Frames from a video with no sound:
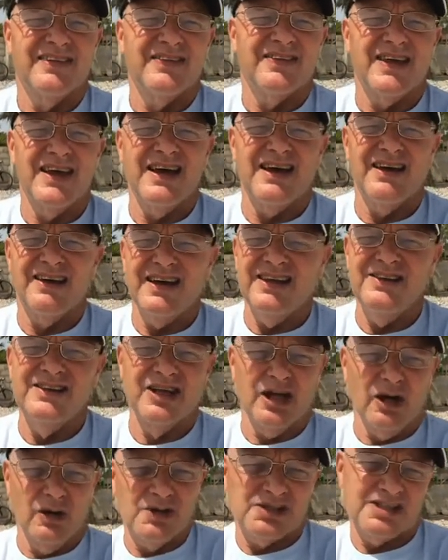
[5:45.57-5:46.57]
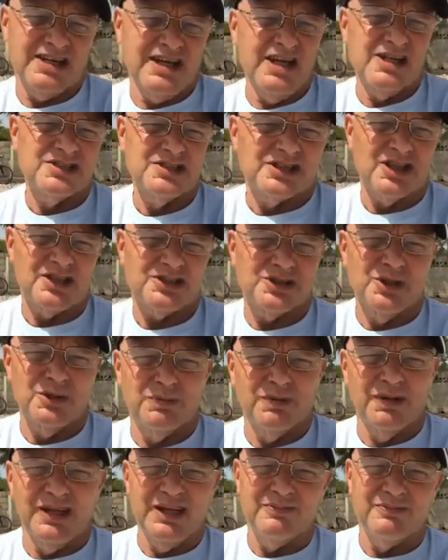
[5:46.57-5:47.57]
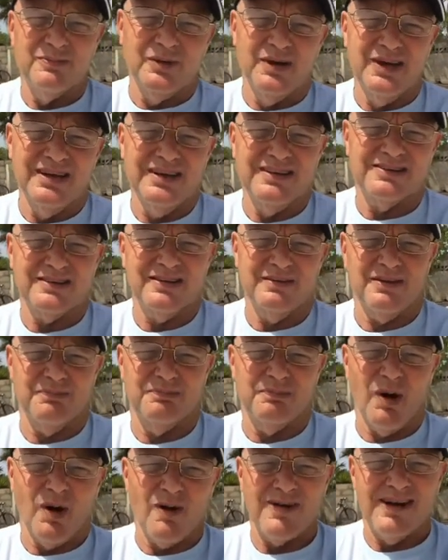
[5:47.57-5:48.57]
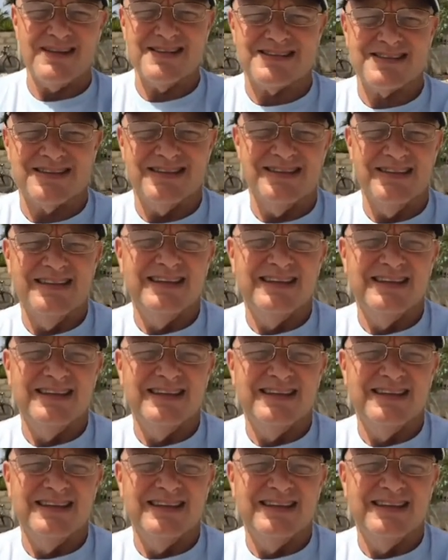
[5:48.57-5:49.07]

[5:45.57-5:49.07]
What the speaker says: they're in negotiations, I still believe, with Boris